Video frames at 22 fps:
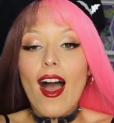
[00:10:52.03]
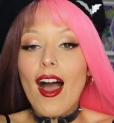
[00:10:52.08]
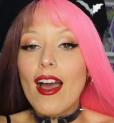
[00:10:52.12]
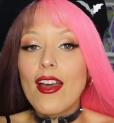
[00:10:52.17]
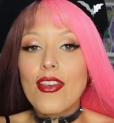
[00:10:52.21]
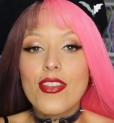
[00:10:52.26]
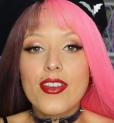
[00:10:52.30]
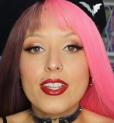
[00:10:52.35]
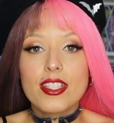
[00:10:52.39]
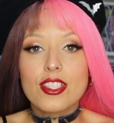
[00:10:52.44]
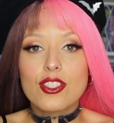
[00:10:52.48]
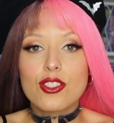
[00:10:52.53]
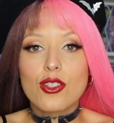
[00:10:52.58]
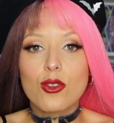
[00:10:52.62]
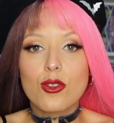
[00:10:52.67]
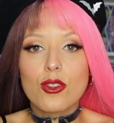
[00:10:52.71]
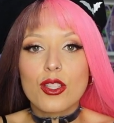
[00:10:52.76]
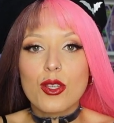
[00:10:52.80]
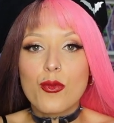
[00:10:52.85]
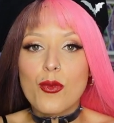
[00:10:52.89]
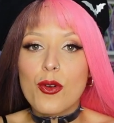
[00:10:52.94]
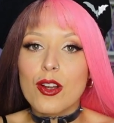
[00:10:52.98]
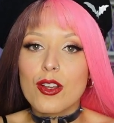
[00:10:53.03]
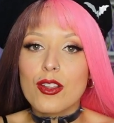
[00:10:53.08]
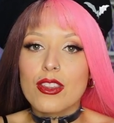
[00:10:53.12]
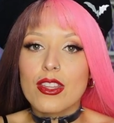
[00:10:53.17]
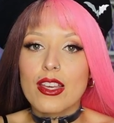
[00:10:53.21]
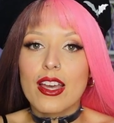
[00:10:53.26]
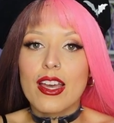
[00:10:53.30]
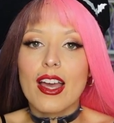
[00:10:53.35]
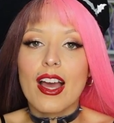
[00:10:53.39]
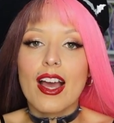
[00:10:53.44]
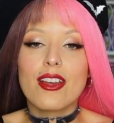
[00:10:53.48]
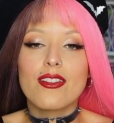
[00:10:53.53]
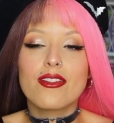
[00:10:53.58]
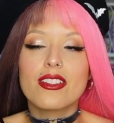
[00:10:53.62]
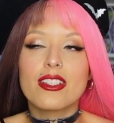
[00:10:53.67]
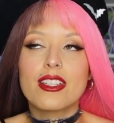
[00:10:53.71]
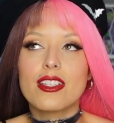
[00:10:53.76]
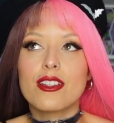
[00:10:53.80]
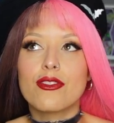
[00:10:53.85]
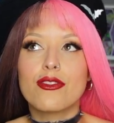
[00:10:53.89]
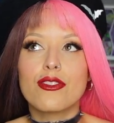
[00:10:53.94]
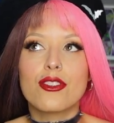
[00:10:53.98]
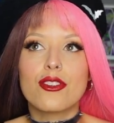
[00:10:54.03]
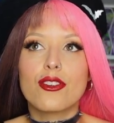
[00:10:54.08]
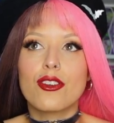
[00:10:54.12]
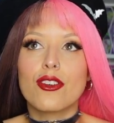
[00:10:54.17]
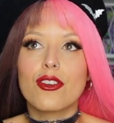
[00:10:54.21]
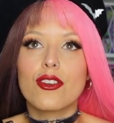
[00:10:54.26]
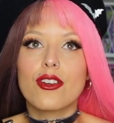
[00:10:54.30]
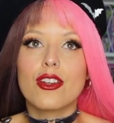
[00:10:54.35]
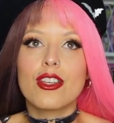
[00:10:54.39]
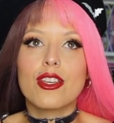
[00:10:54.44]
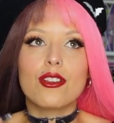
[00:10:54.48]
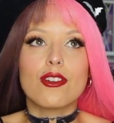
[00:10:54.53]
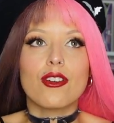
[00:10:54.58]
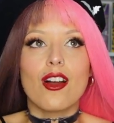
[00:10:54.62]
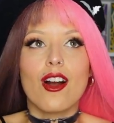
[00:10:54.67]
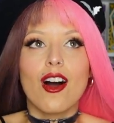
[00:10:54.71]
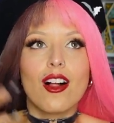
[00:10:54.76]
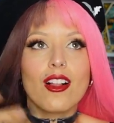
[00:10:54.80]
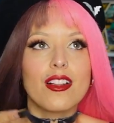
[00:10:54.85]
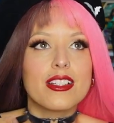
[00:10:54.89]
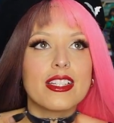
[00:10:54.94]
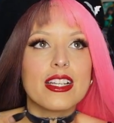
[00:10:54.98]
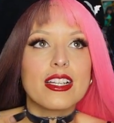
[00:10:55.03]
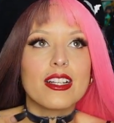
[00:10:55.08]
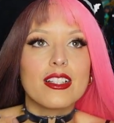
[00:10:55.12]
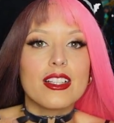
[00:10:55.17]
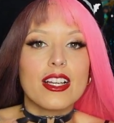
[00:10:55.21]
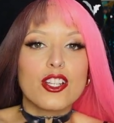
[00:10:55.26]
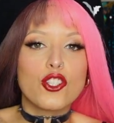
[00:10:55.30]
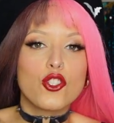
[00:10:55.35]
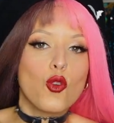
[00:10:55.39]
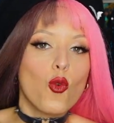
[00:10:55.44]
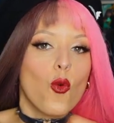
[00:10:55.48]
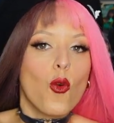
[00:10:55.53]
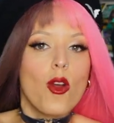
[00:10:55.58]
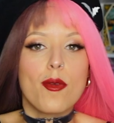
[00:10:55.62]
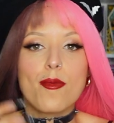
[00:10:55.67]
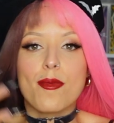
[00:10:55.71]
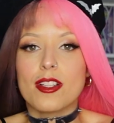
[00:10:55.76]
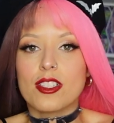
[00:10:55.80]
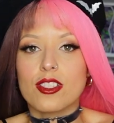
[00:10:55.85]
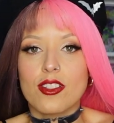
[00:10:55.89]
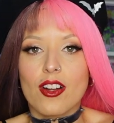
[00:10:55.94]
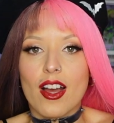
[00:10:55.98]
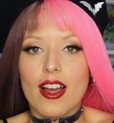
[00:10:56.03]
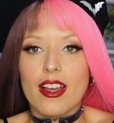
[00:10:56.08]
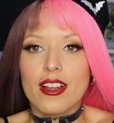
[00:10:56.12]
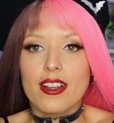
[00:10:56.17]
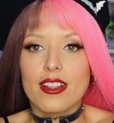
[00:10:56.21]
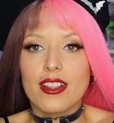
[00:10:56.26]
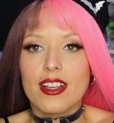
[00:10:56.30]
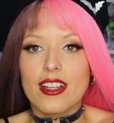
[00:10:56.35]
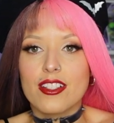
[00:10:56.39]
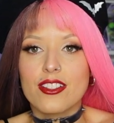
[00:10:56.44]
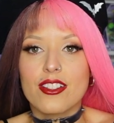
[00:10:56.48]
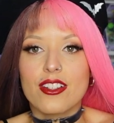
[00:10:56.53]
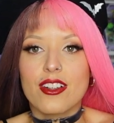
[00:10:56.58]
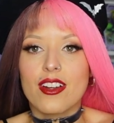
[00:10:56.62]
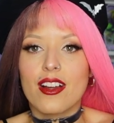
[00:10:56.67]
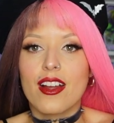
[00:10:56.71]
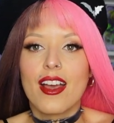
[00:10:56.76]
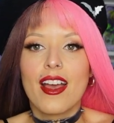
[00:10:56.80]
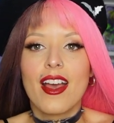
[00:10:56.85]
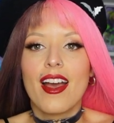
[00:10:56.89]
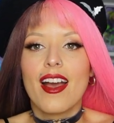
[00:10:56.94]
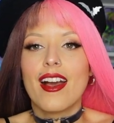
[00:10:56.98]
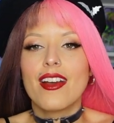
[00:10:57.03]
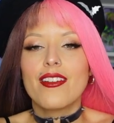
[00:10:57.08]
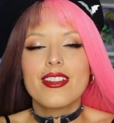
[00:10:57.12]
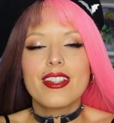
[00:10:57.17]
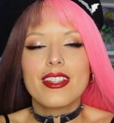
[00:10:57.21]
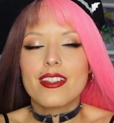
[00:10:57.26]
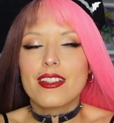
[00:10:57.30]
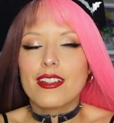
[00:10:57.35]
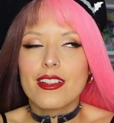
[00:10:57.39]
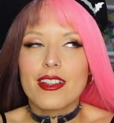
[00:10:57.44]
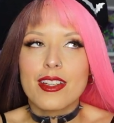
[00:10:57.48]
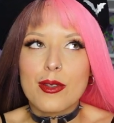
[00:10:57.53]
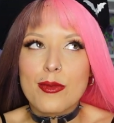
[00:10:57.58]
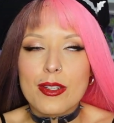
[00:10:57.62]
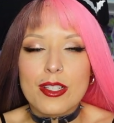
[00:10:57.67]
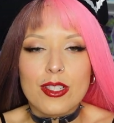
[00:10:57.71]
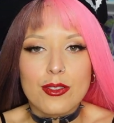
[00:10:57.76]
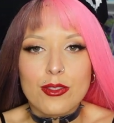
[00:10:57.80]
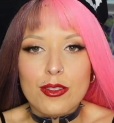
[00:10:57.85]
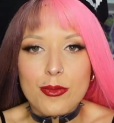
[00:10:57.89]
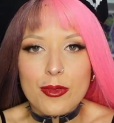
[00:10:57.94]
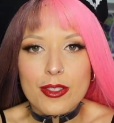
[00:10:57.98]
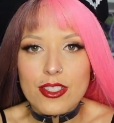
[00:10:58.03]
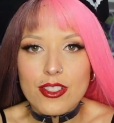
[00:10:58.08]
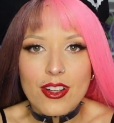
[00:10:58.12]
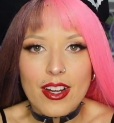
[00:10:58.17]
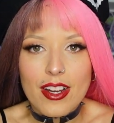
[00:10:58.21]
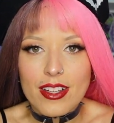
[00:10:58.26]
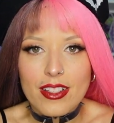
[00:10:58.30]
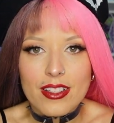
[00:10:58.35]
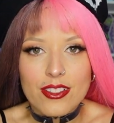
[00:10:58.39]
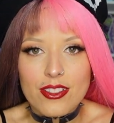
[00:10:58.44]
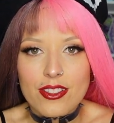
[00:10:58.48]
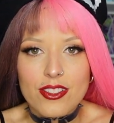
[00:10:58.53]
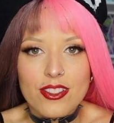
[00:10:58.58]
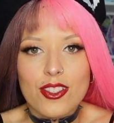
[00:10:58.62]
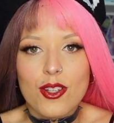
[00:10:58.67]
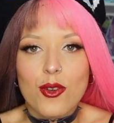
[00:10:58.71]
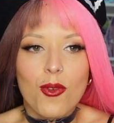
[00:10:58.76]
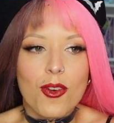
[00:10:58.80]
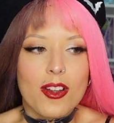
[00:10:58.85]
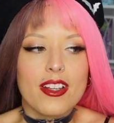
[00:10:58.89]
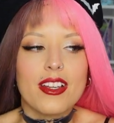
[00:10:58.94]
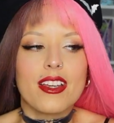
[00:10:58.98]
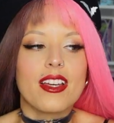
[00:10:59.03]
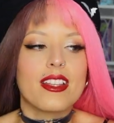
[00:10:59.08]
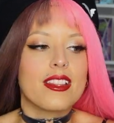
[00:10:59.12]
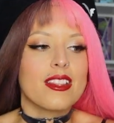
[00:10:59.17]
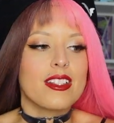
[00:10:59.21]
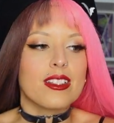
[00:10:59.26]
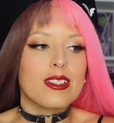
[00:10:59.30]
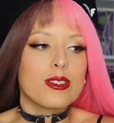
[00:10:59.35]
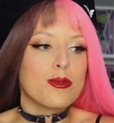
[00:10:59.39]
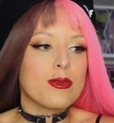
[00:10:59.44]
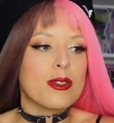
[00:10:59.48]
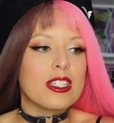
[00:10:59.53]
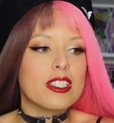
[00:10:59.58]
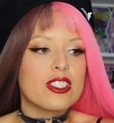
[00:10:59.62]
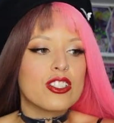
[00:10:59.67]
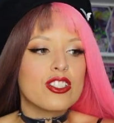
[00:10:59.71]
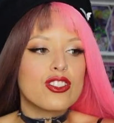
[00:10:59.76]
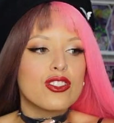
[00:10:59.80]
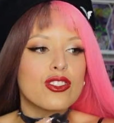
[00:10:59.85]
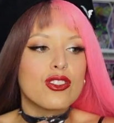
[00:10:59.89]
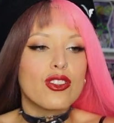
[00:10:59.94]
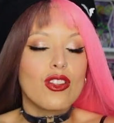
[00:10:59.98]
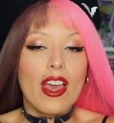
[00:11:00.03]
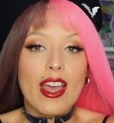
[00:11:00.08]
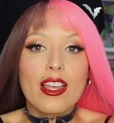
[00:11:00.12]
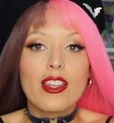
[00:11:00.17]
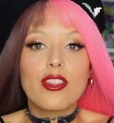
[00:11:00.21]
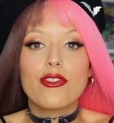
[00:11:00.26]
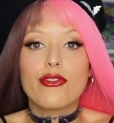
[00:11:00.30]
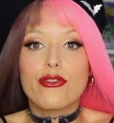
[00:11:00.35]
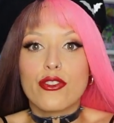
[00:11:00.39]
I think it's totally worth it. I feel like if you're either a holiday collector or a Monster High collector, I feel like anybody who's a Monster High collector is going to want to get this because it's A, the